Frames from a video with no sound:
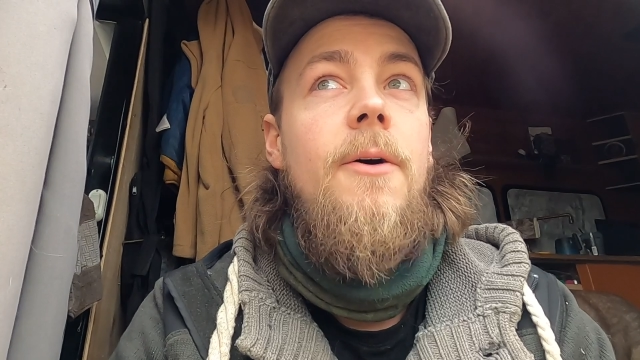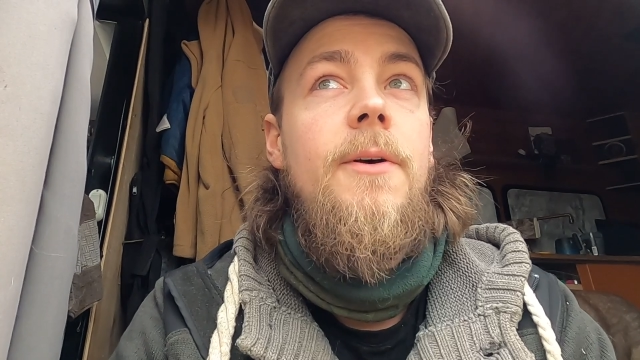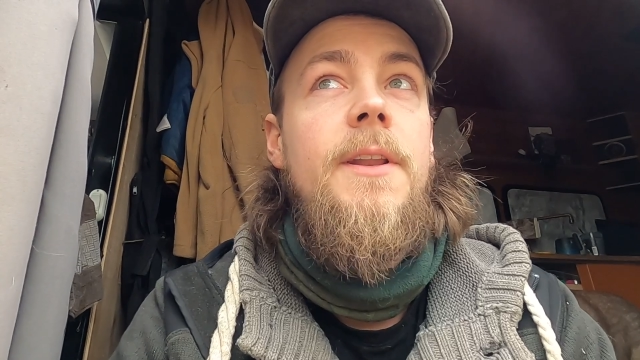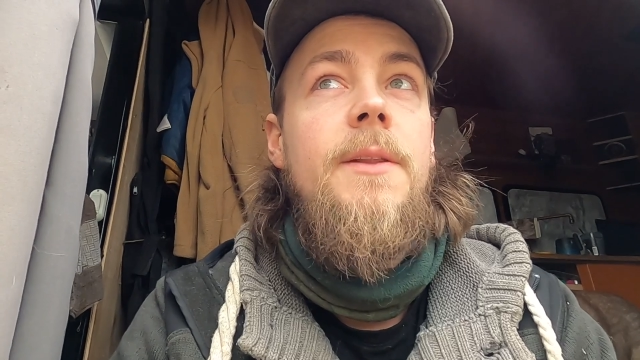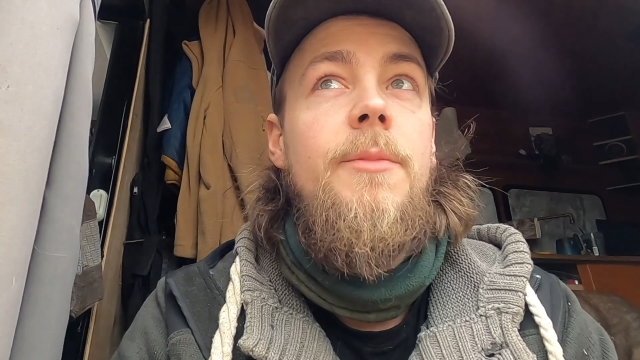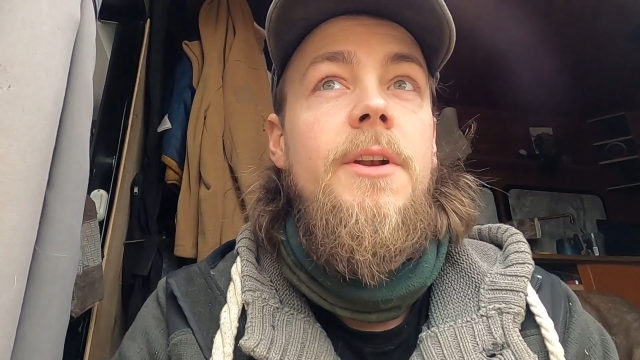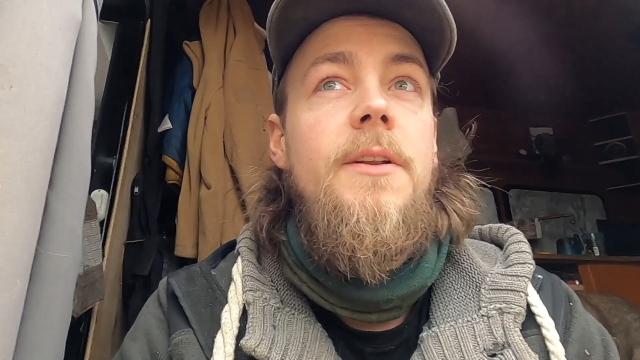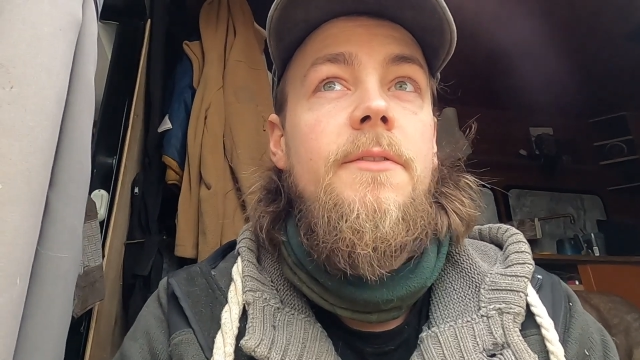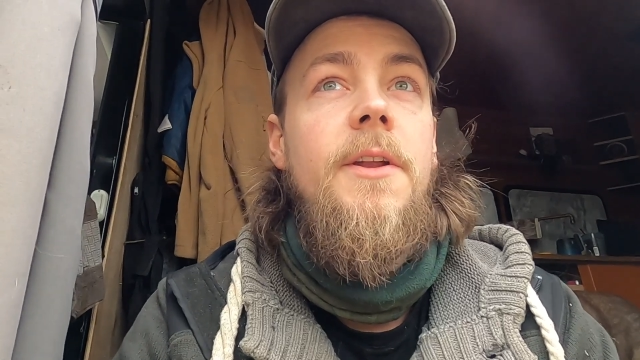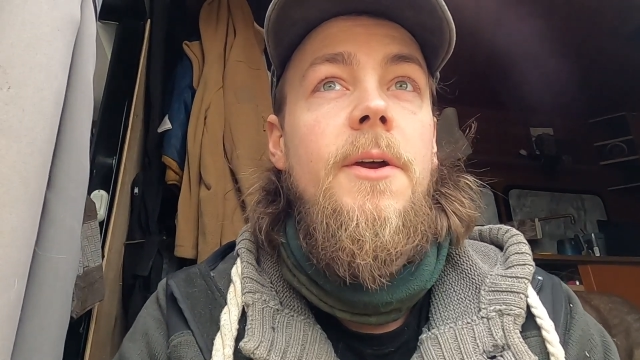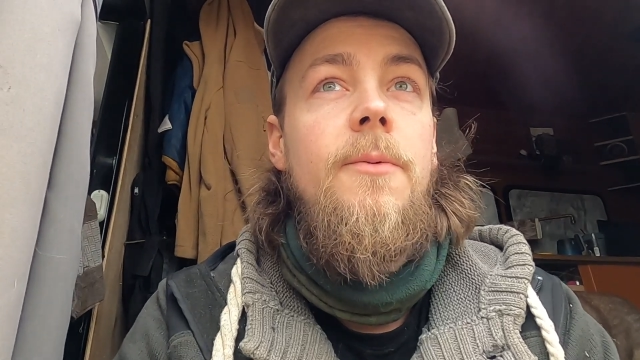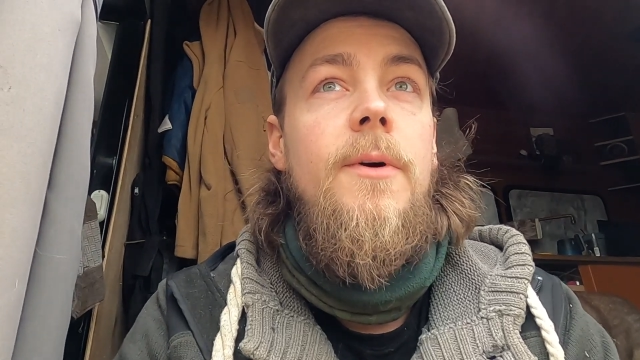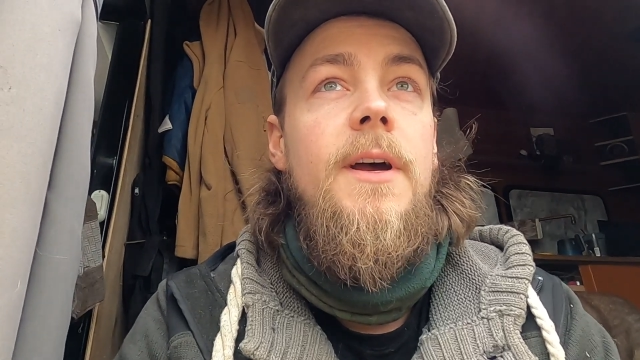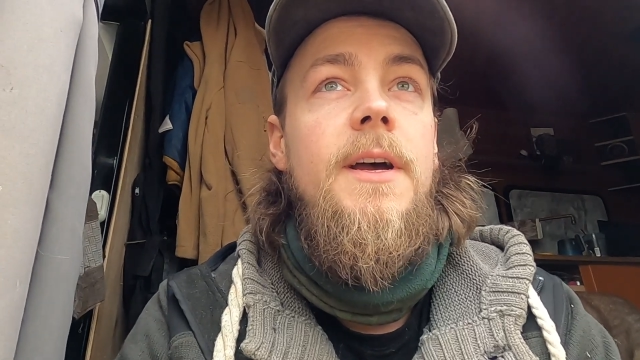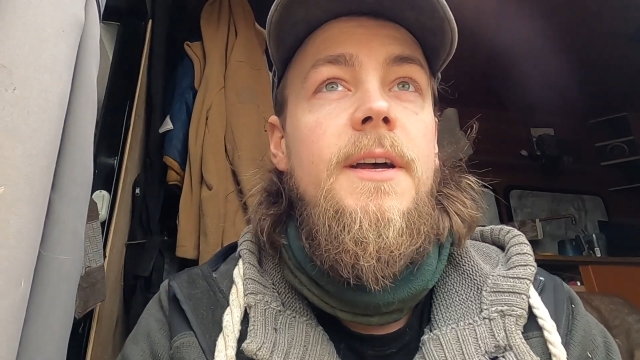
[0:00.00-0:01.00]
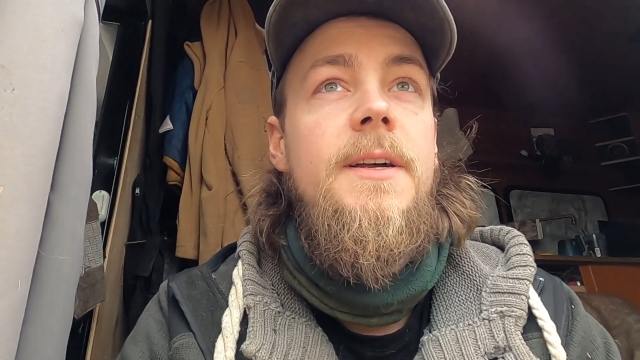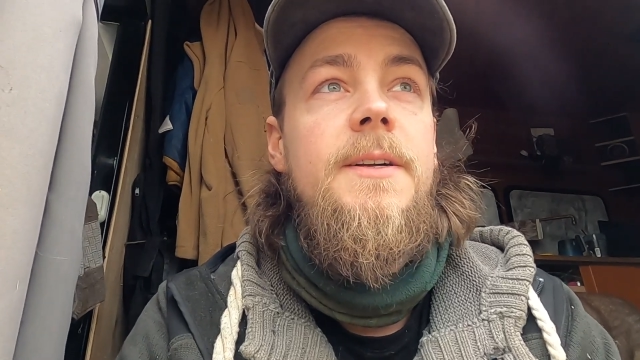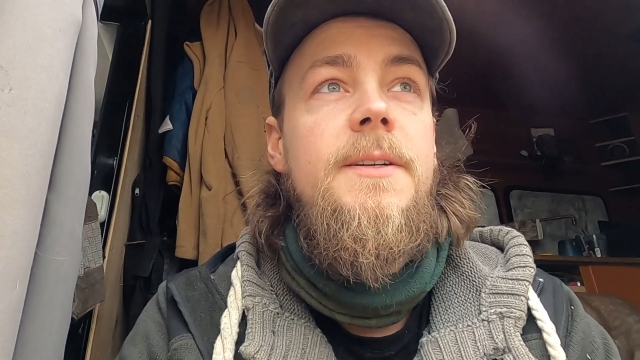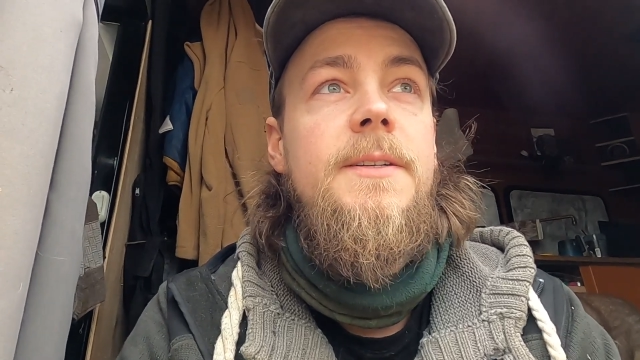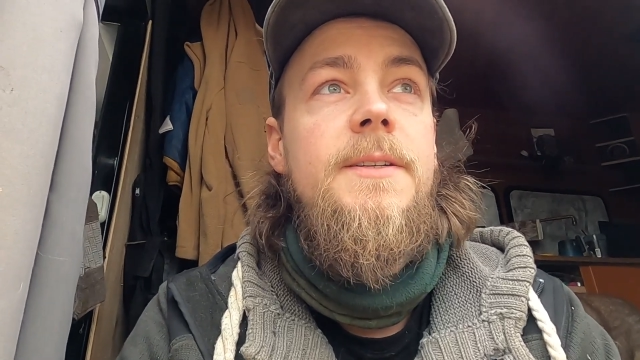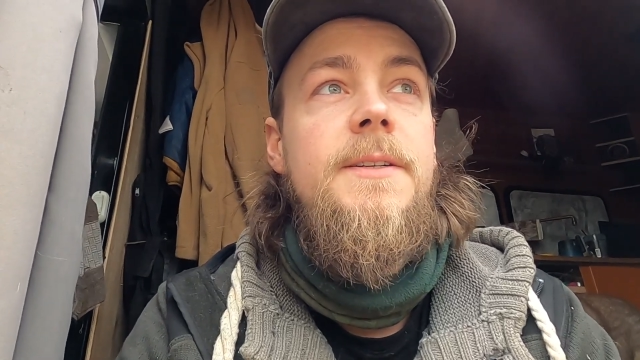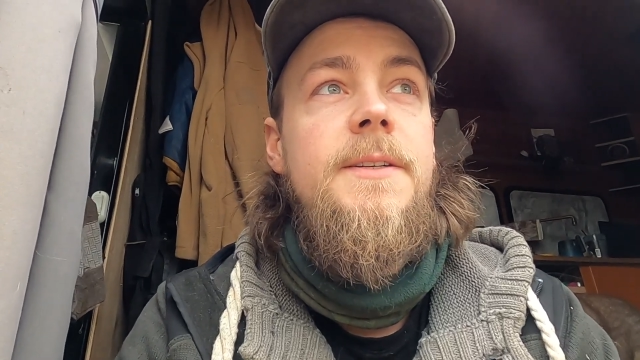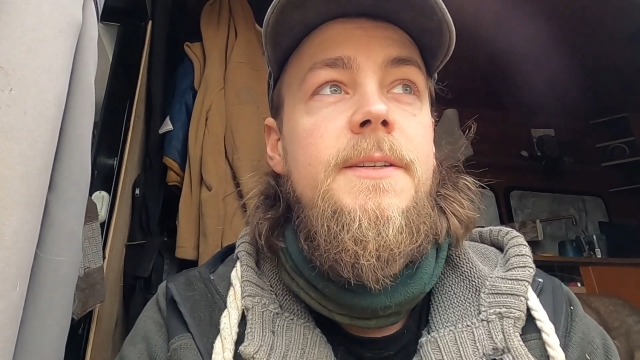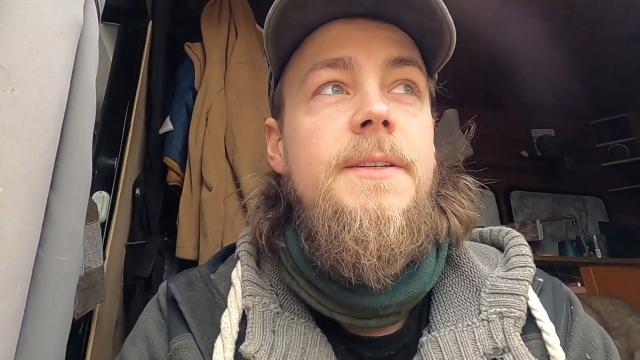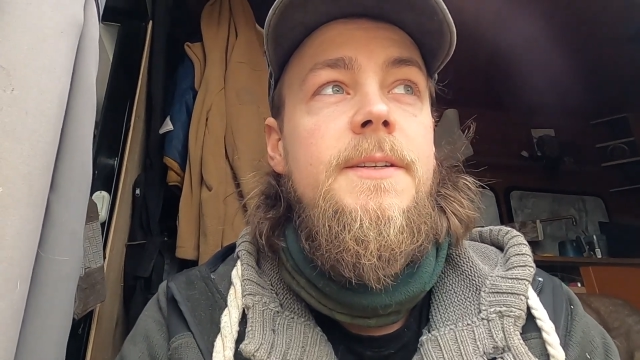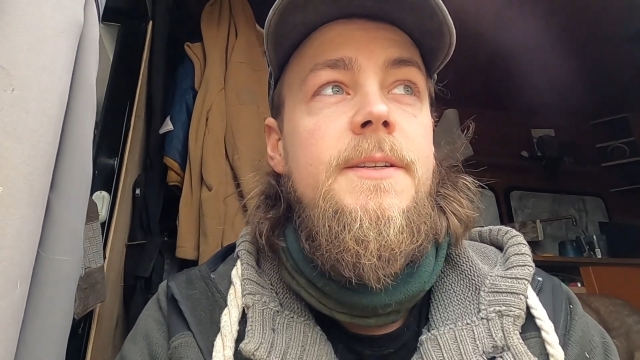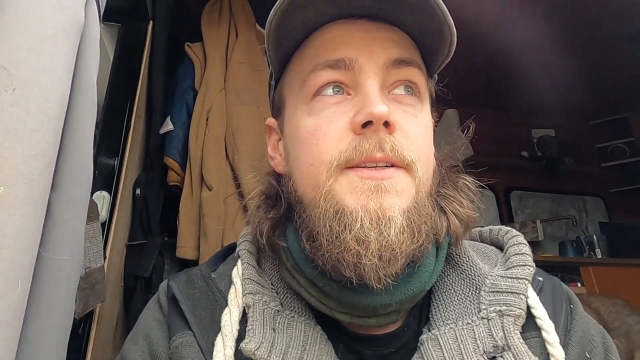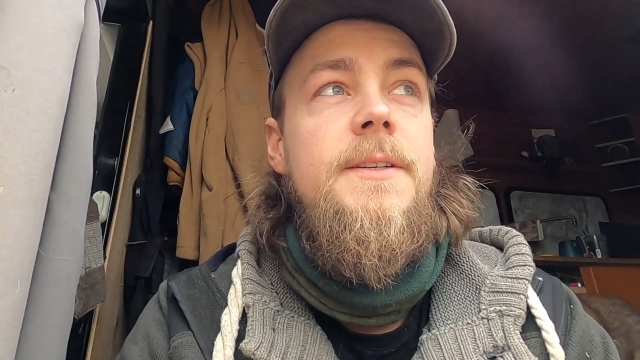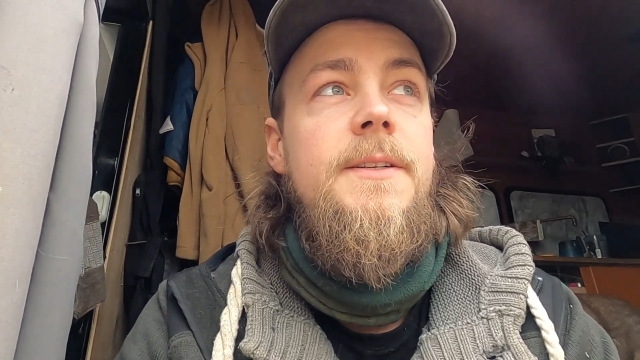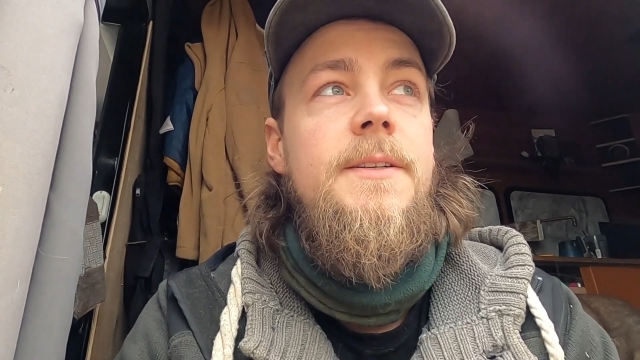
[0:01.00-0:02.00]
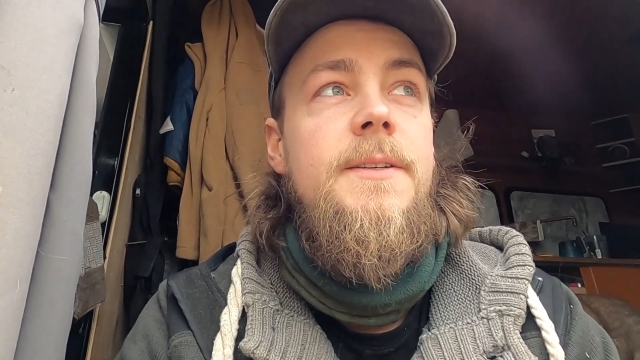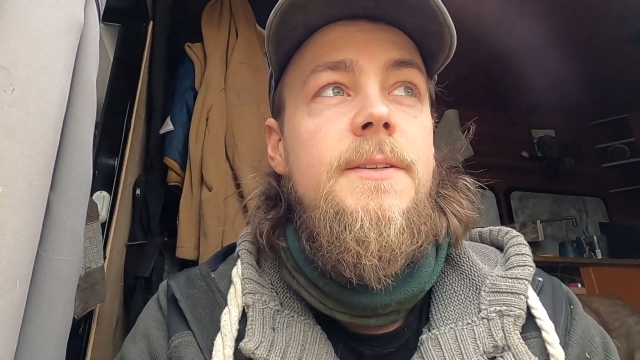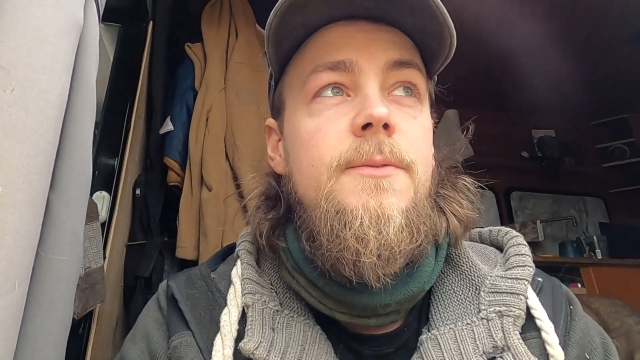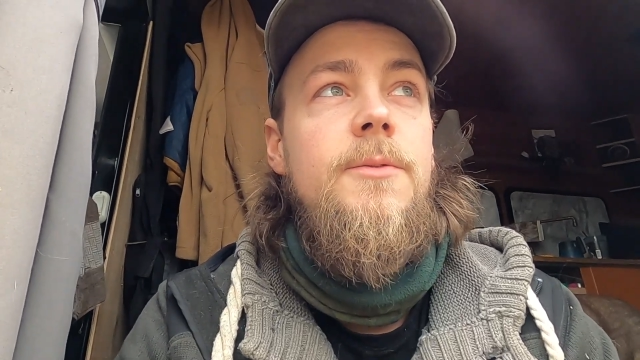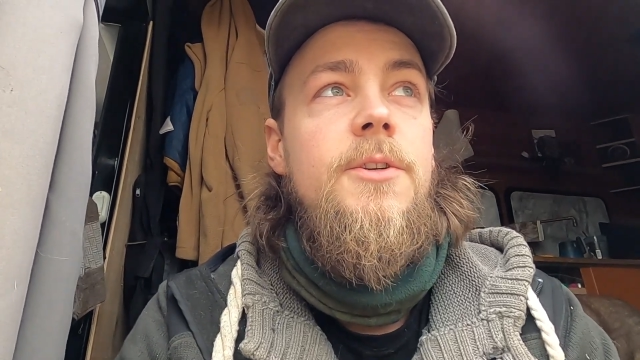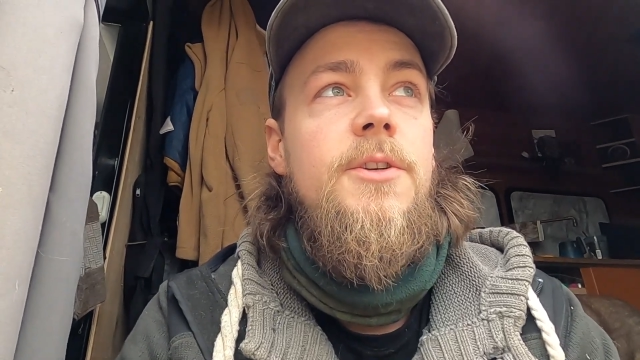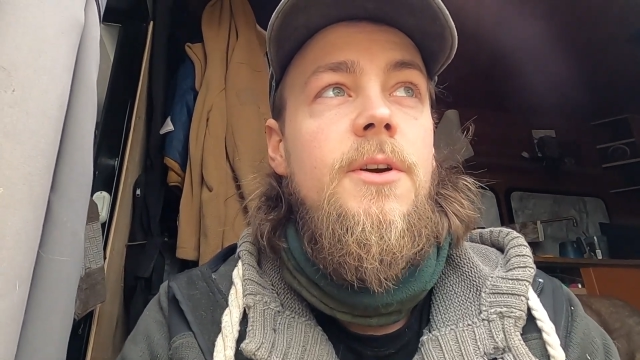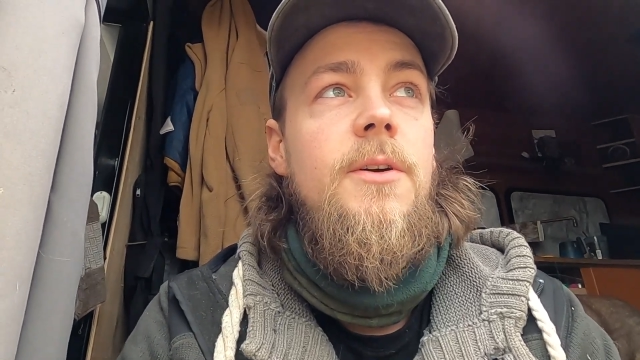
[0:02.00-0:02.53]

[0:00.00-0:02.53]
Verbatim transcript: out in the middle of nowhere which